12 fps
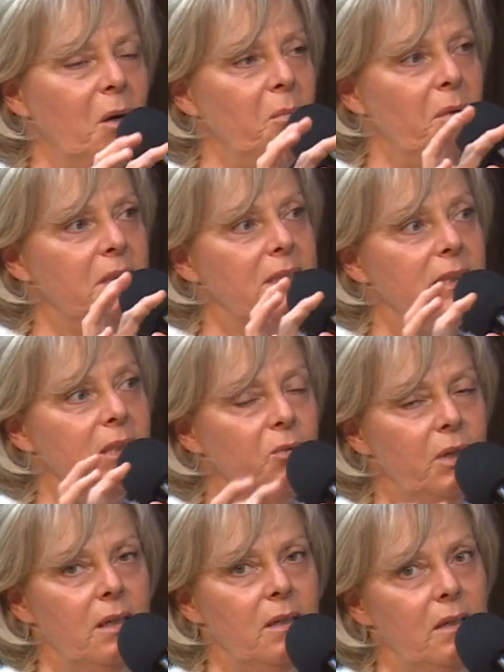but
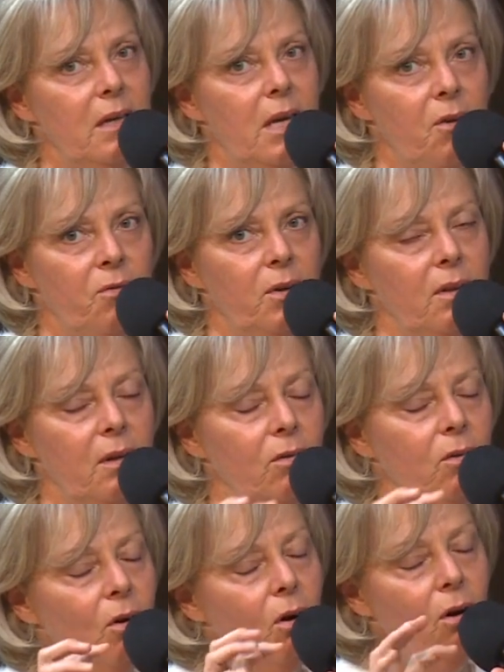surrender everything,
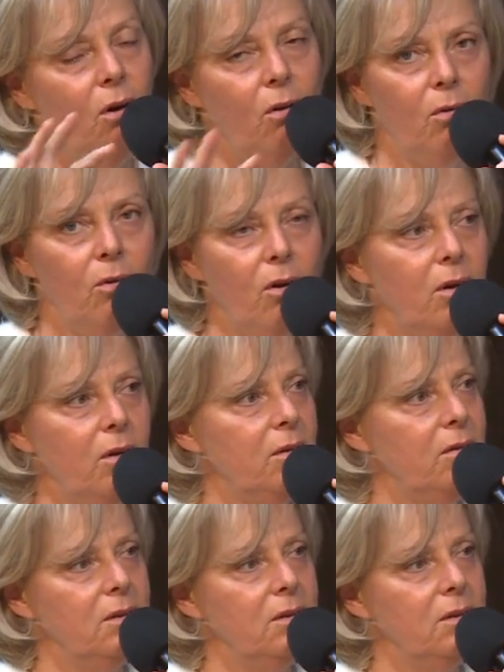the whole lot.